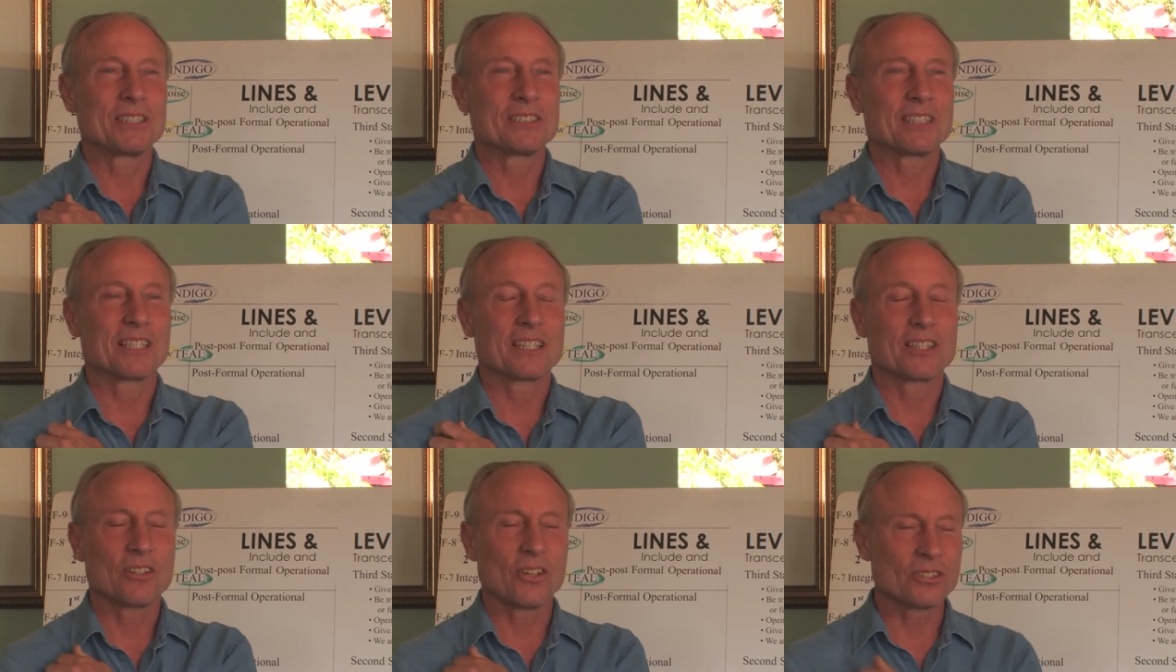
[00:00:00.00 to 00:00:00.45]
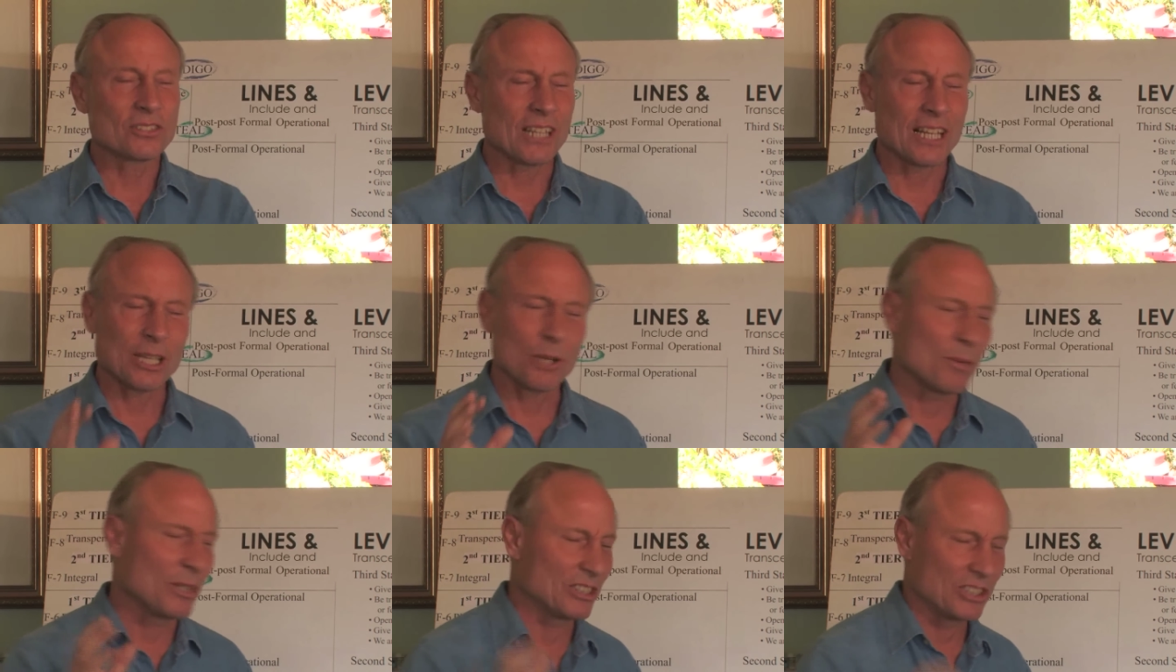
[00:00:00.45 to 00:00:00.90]
he said, Those
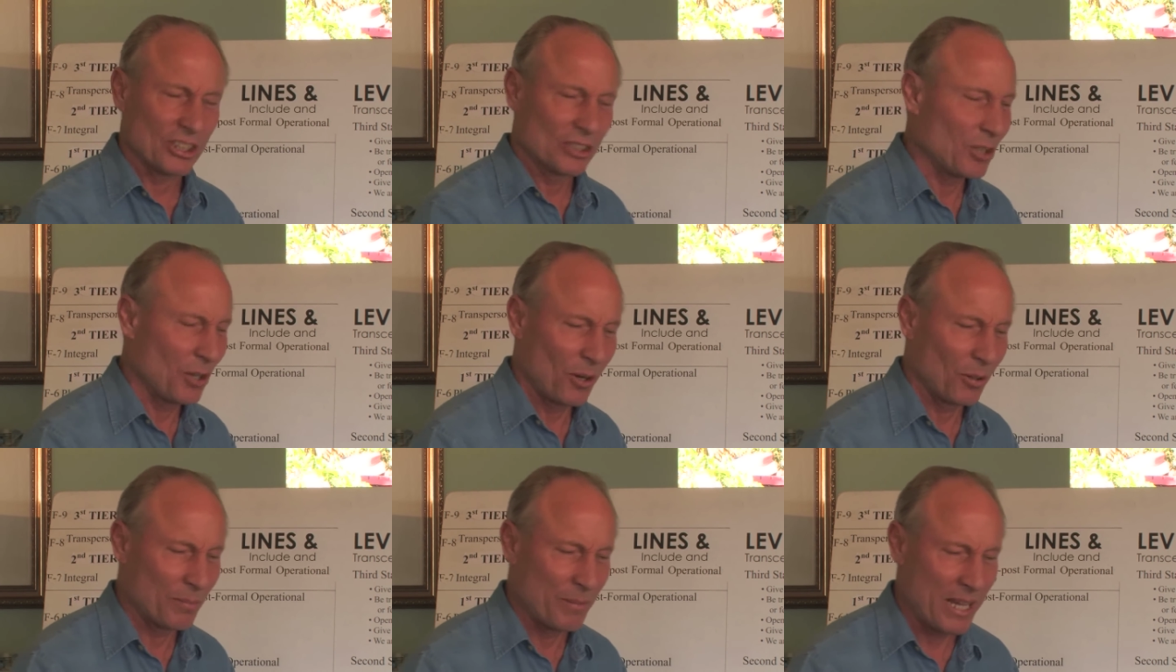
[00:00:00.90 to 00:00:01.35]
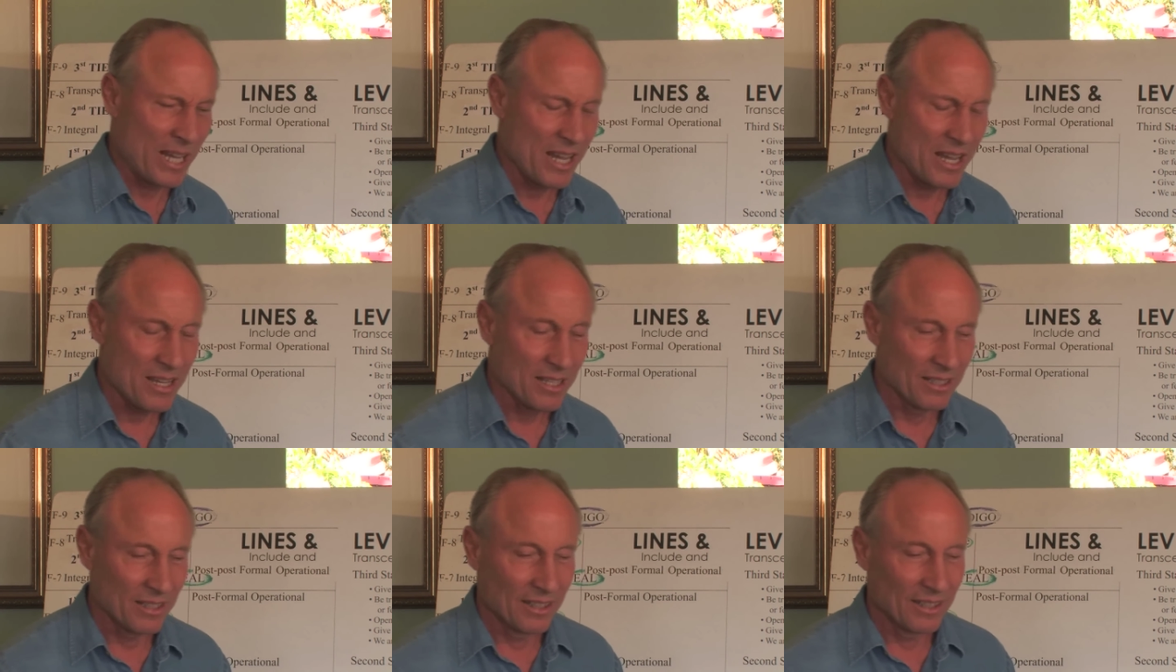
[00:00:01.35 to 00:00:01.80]
are the ones you told
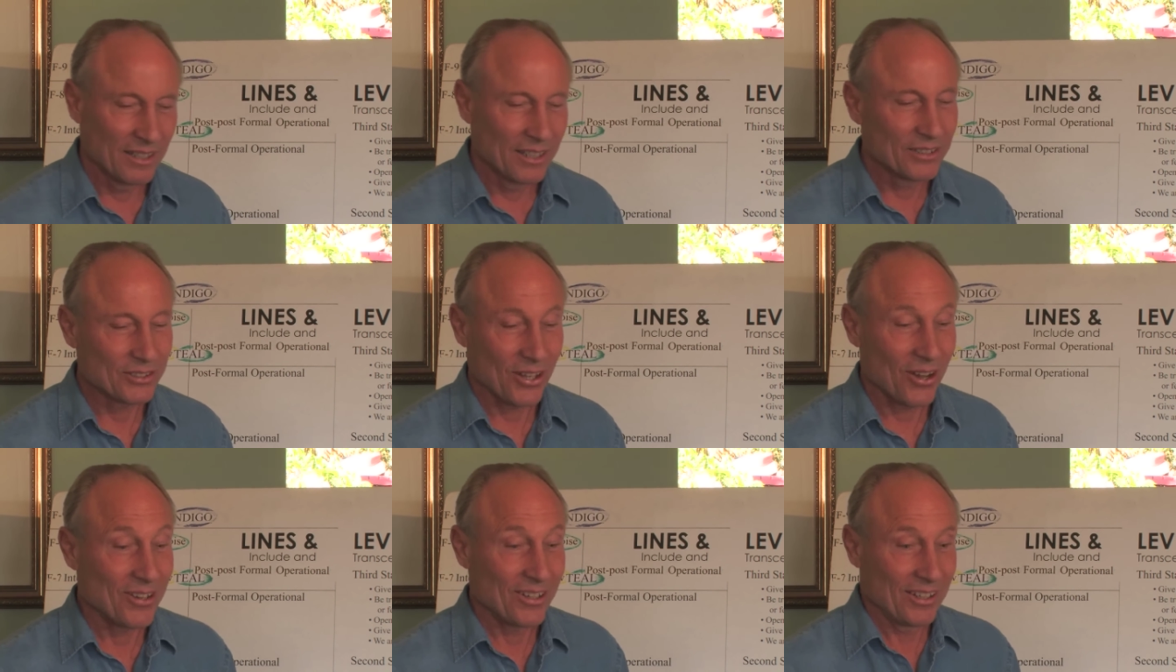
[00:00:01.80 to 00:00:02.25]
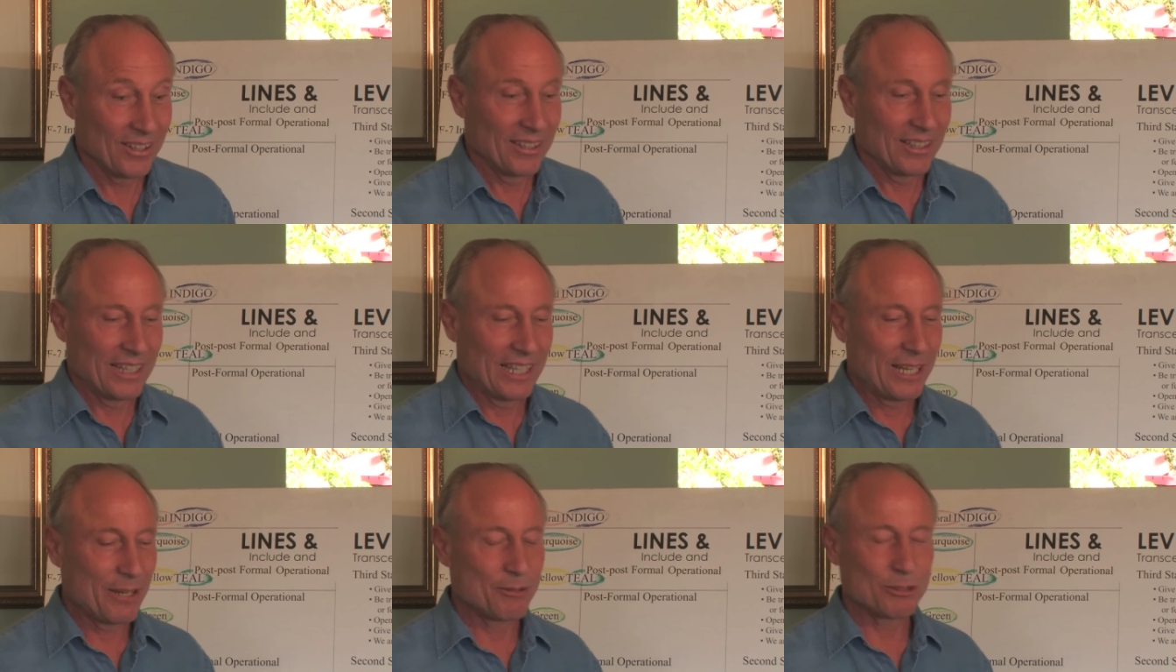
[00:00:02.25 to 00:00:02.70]
me. So
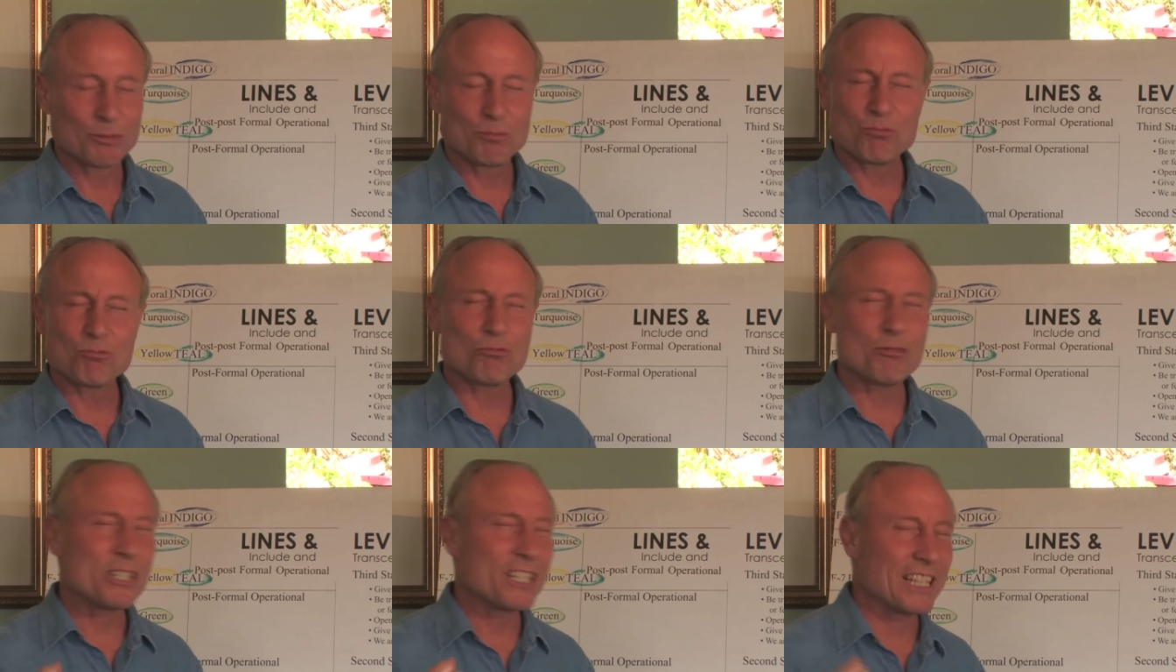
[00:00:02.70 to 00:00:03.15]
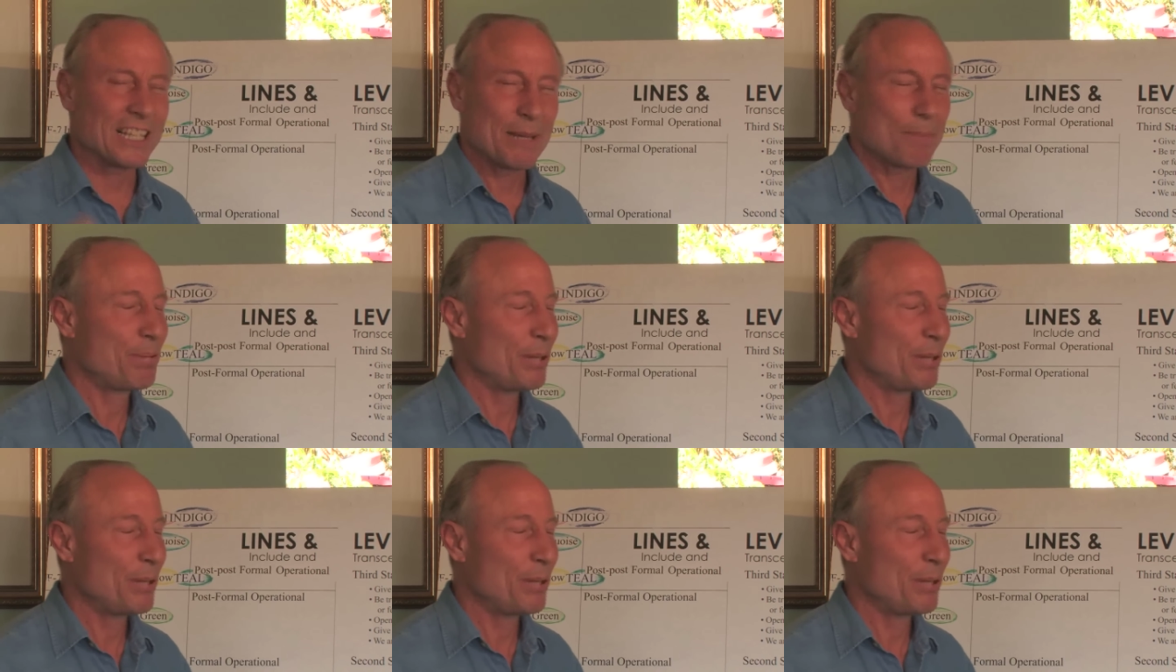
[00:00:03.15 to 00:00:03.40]
he was really